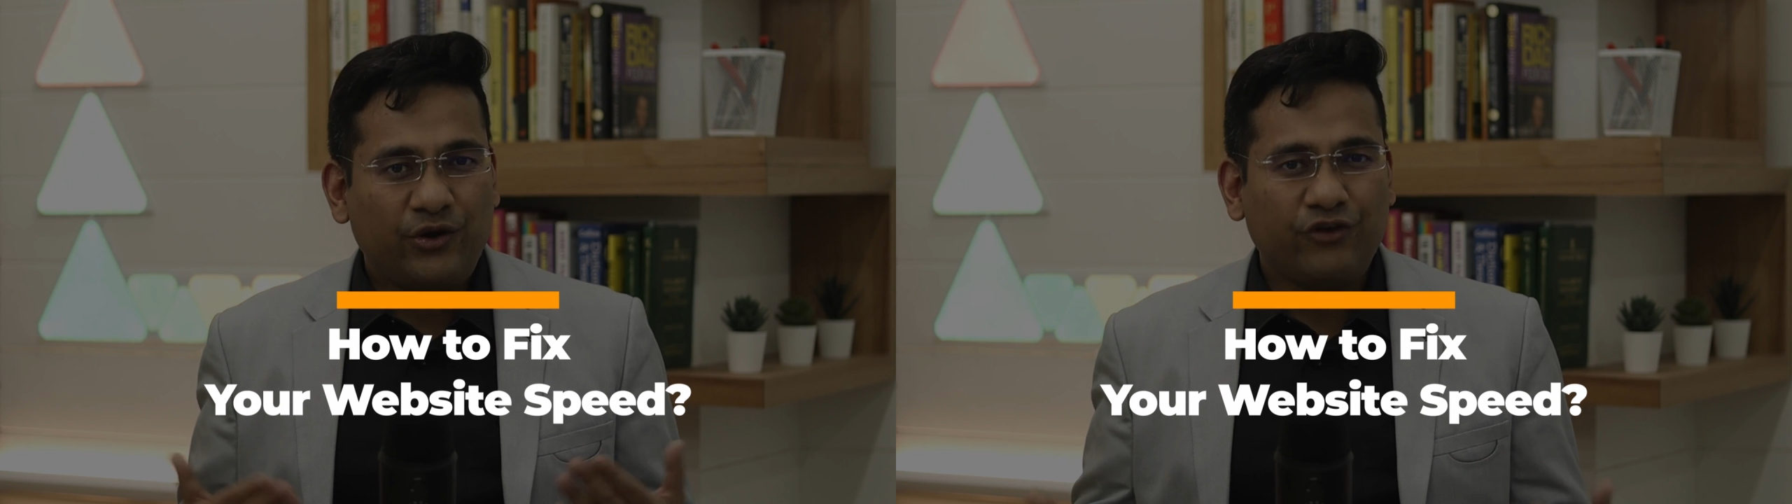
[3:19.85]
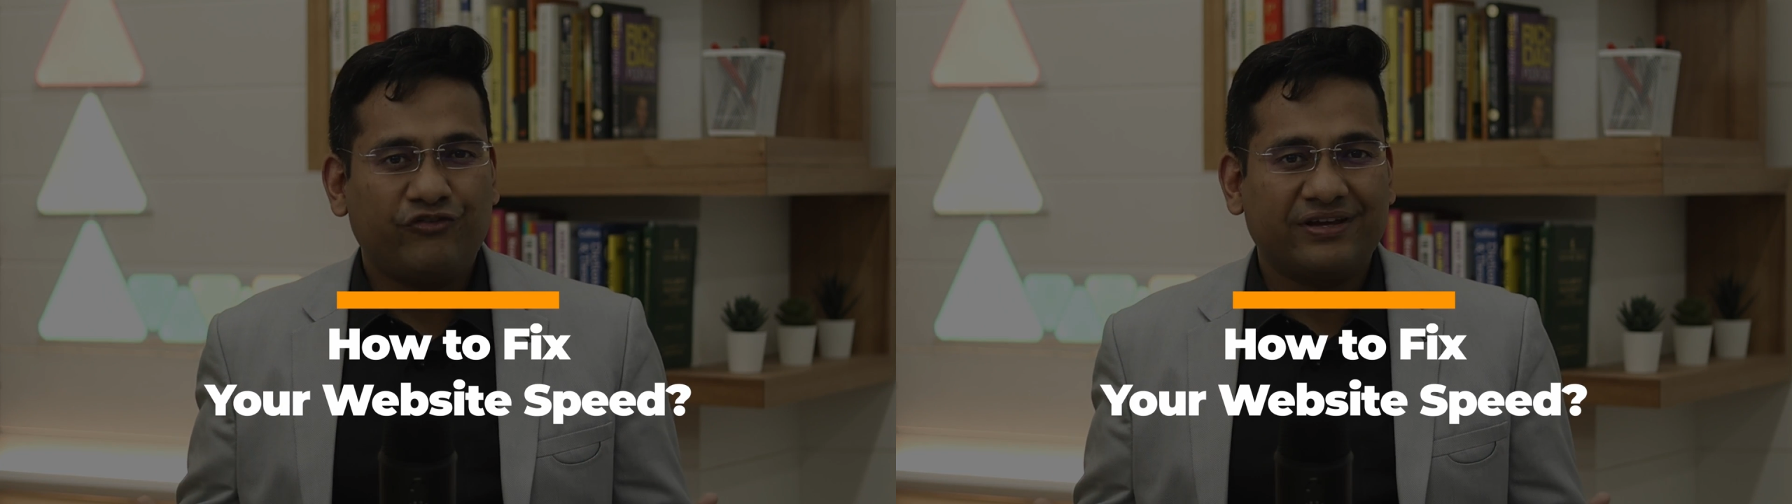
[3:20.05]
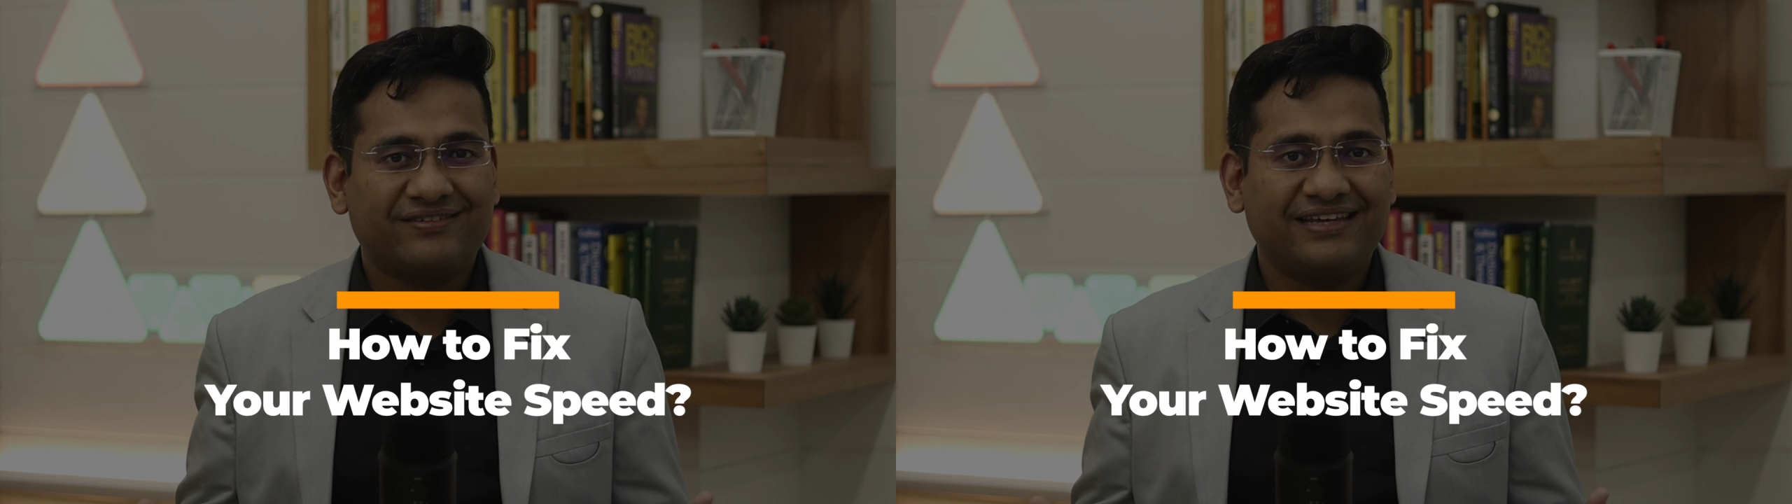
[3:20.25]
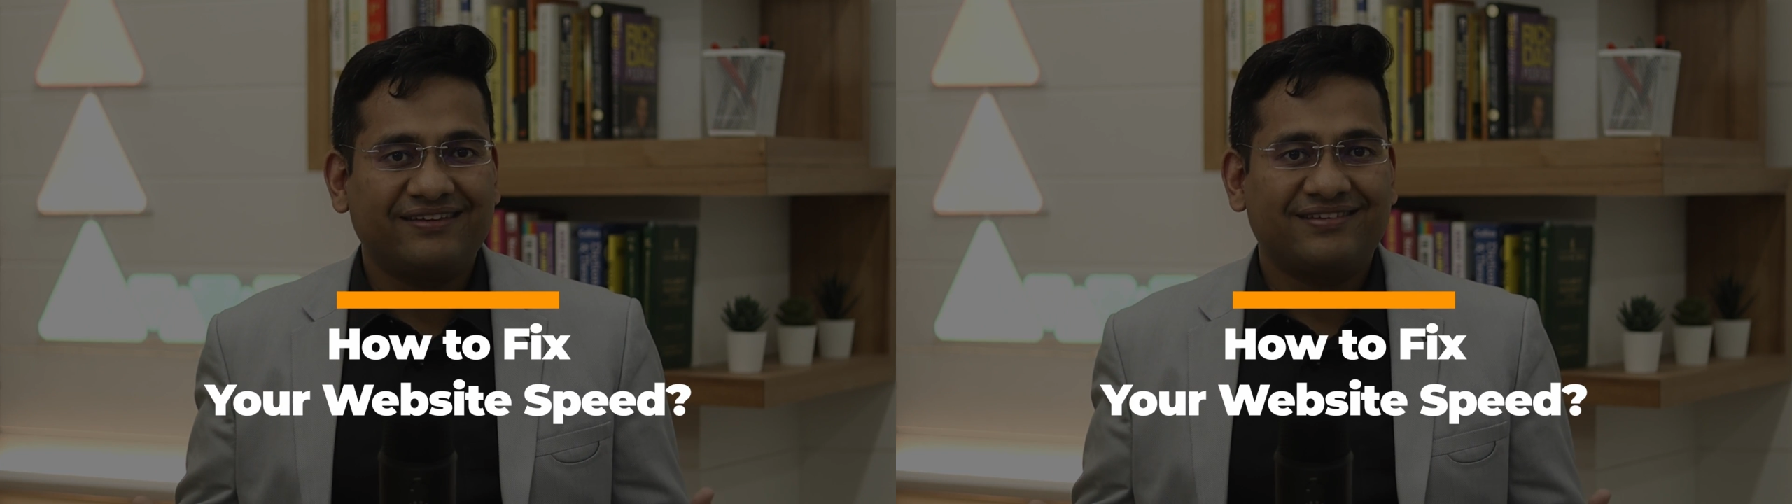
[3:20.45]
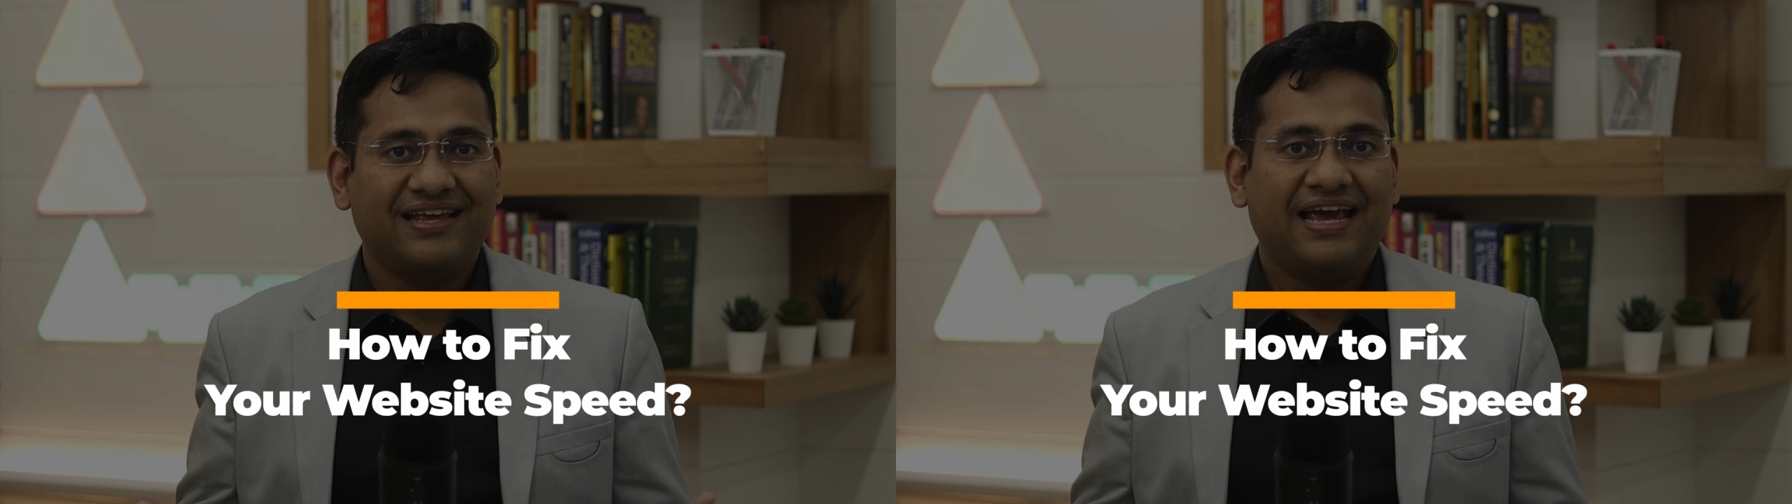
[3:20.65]
do you fix
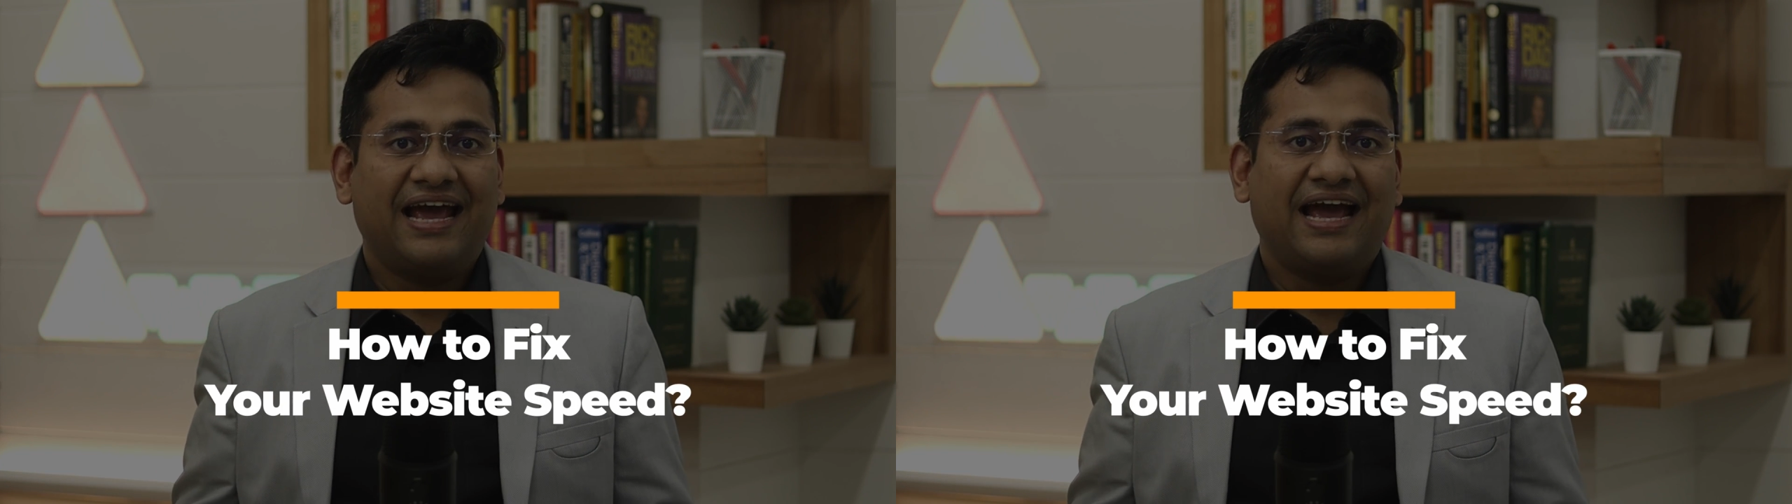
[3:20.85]
this